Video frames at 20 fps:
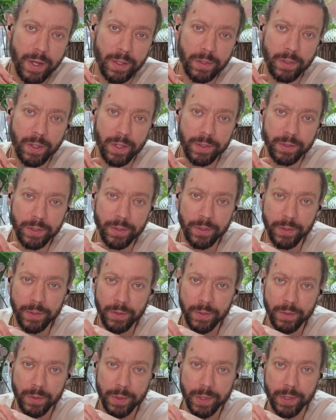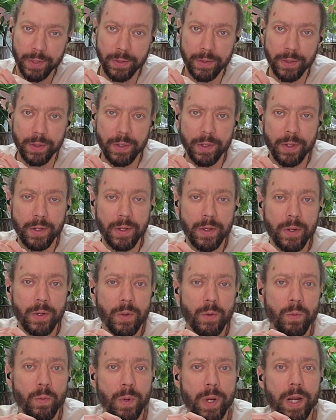a lot to do with
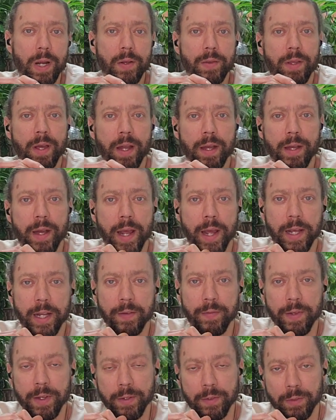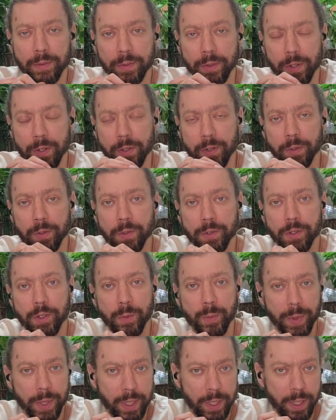where that negative ego grows
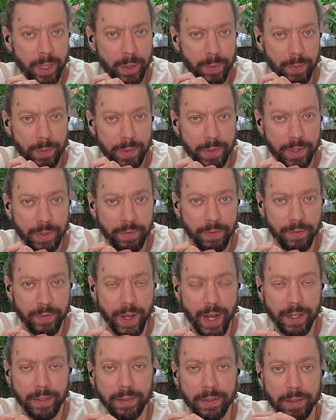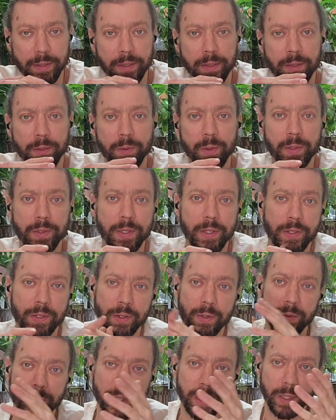and becomes infected with its
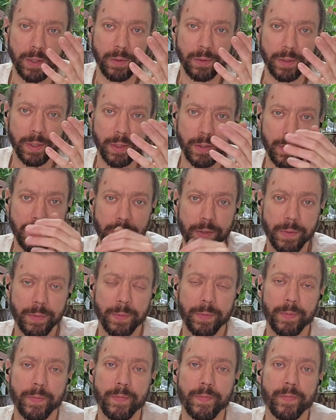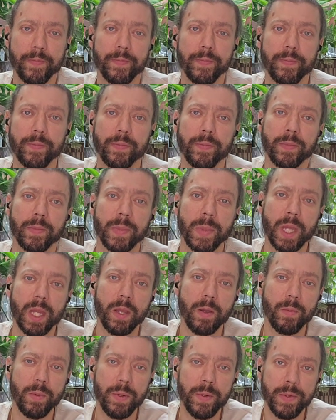own illness.
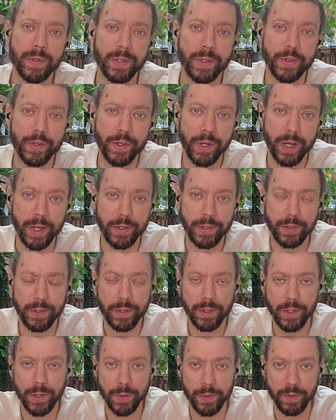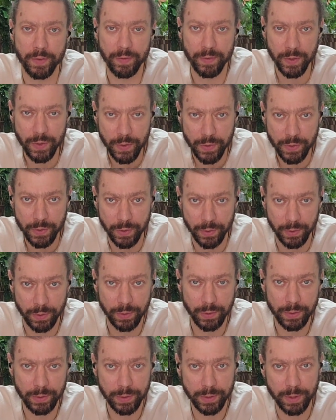We would suggest your refusal
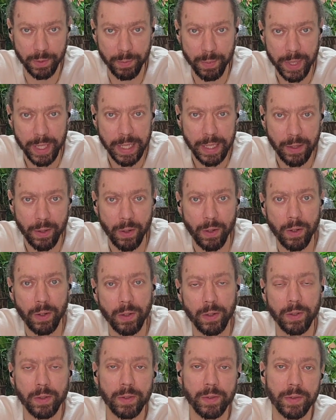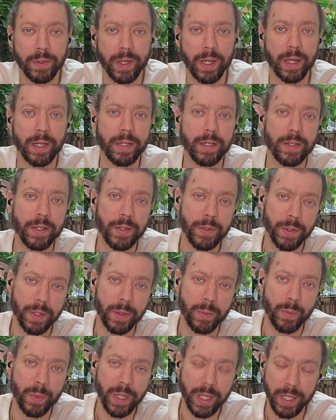to be all that you
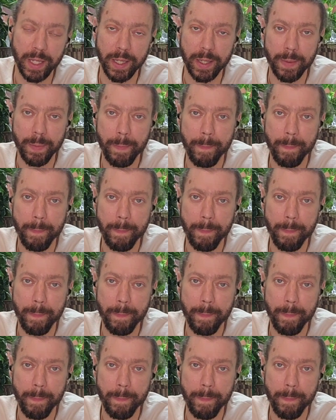can be,